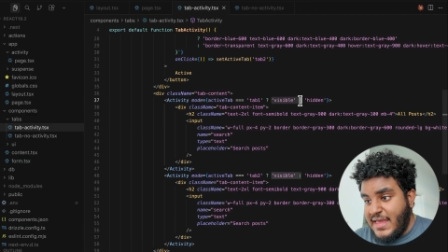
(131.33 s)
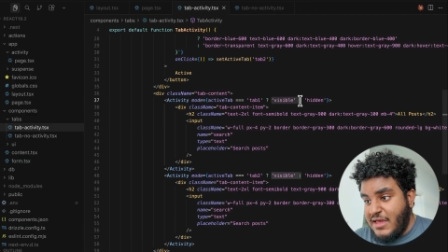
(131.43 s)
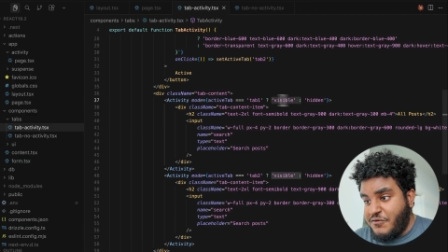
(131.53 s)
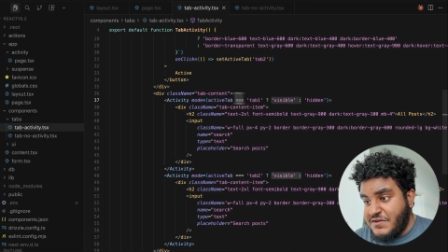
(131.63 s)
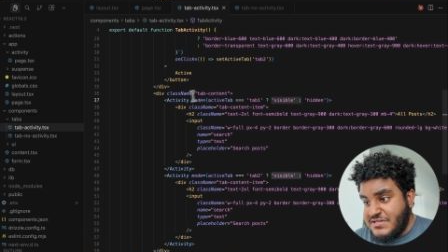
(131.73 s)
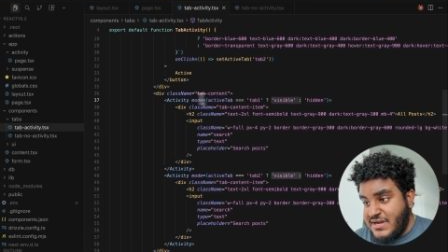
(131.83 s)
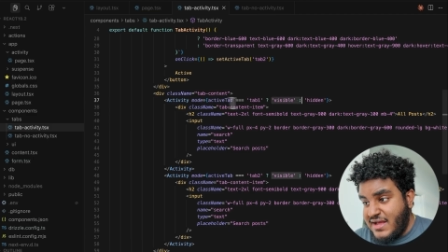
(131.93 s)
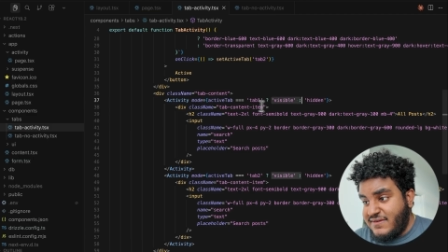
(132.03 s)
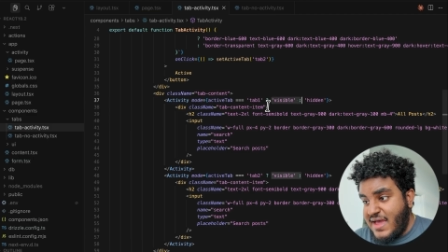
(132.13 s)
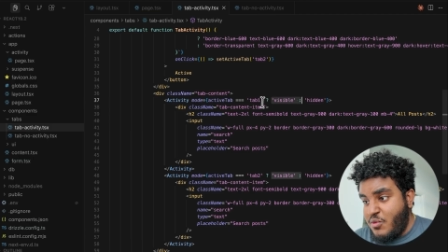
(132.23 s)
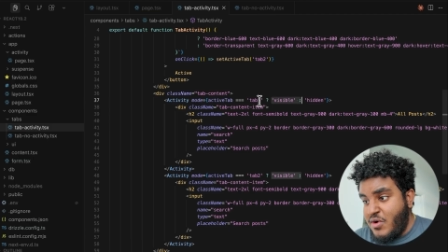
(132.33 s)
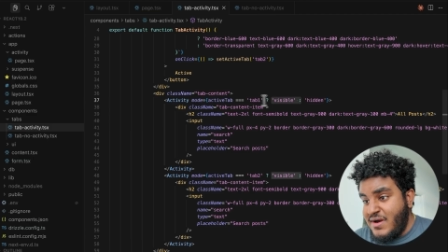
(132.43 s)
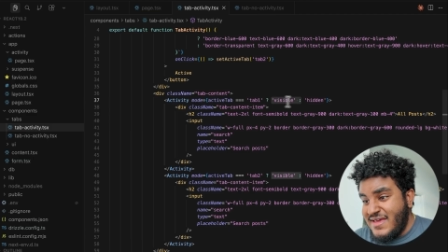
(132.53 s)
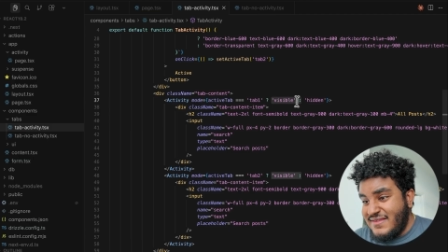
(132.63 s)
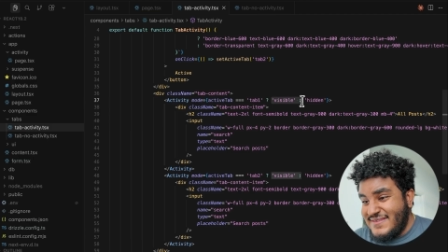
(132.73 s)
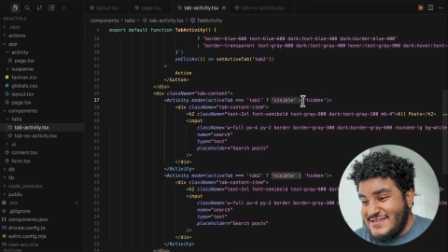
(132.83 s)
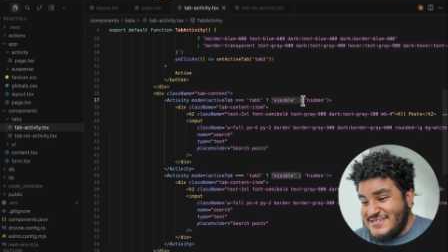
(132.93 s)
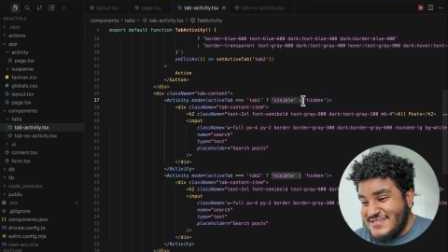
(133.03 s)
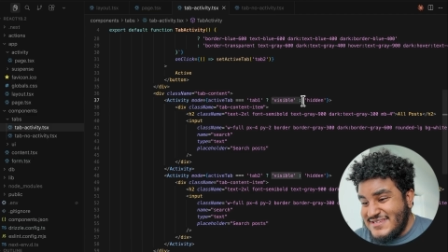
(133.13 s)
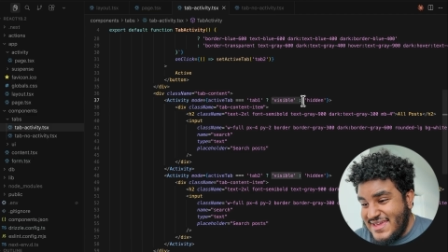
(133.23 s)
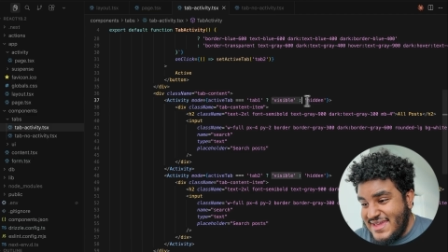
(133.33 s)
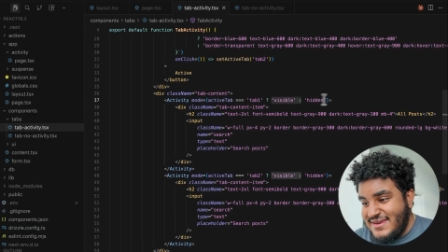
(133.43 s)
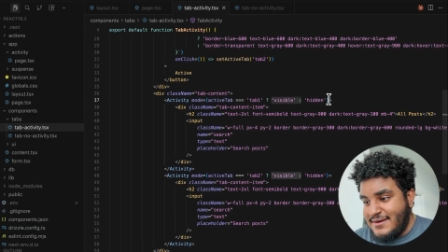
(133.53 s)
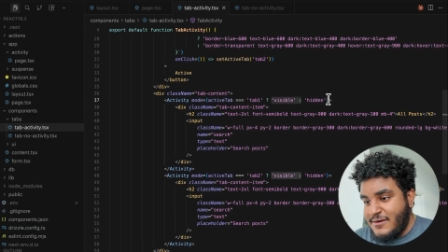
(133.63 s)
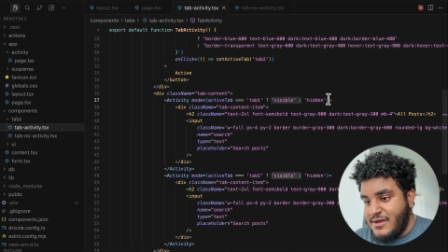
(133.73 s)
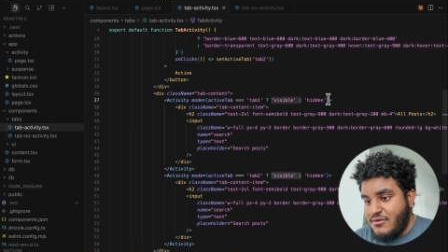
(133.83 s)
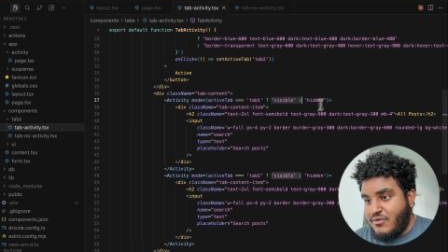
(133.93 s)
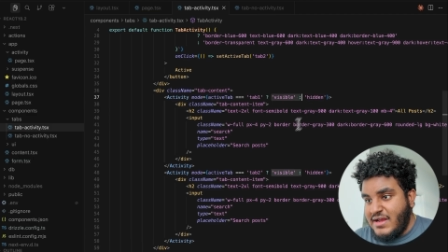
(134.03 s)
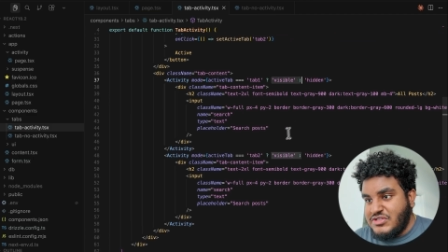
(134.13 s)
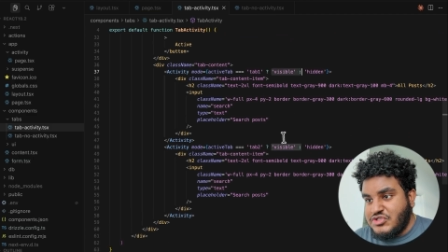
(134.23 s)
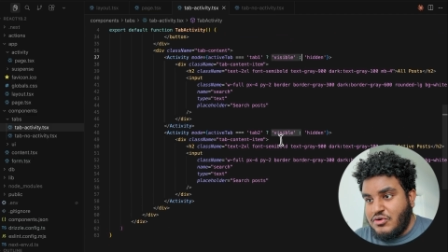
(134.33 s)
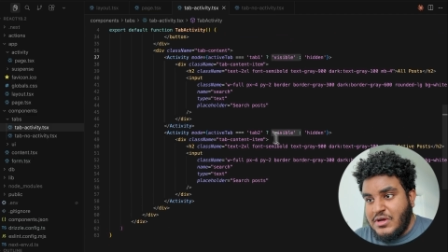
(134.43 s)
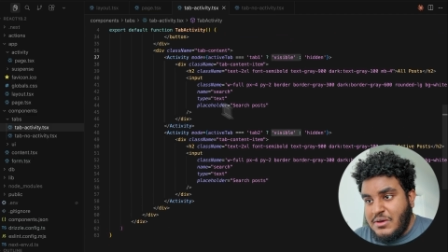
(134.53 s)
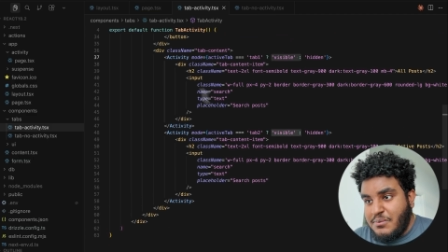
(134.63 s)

If it's not tab 1, this is hidden, right? So